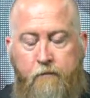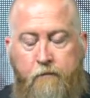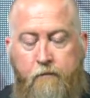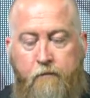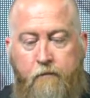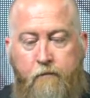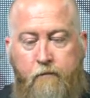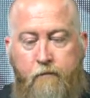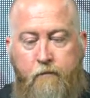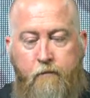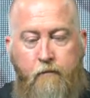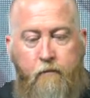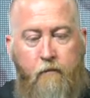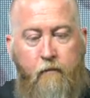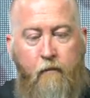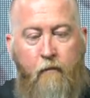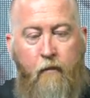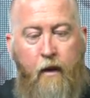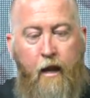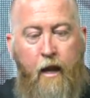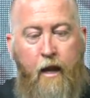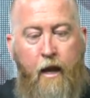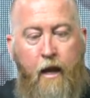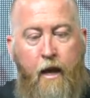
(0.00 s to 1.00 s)

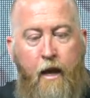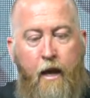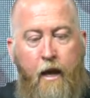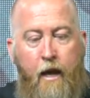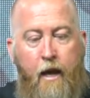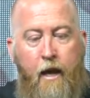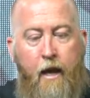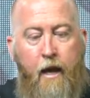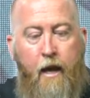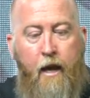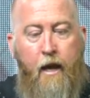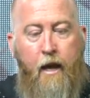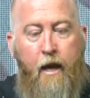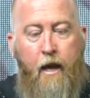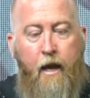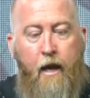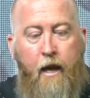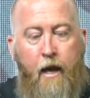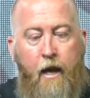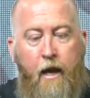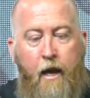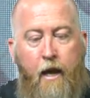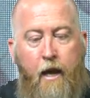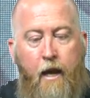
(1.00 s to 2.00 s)

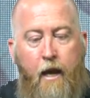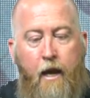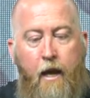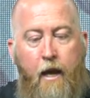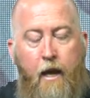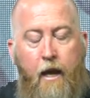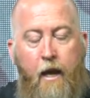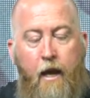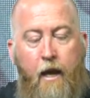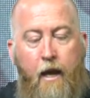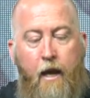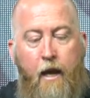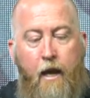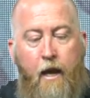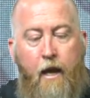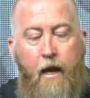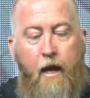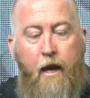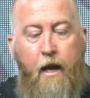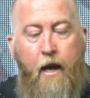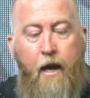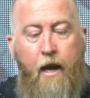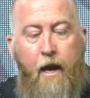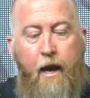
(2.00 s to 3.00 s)

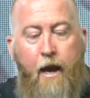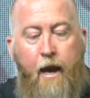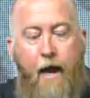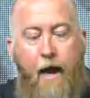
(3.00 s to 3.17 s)
Nobody speaks.